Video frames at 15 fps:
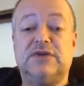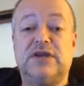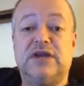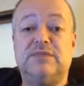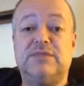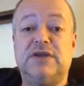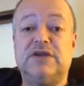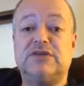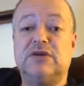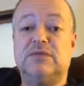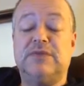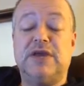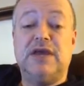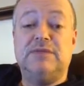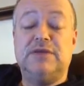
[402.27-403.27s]
okay, based
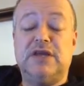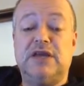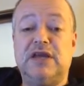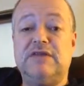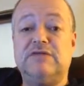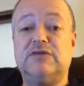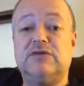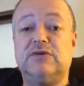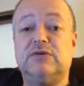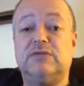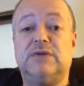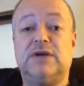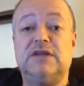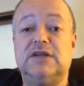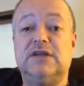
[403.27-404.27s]
on bad behavior.
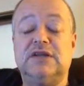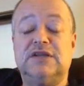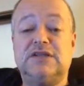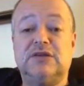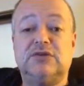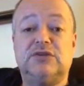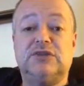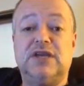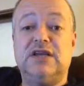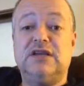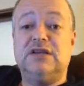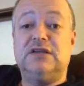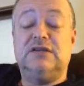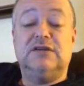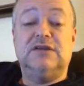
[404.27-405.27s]
But it's
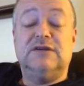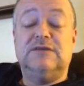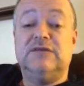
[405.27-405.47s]
understanding.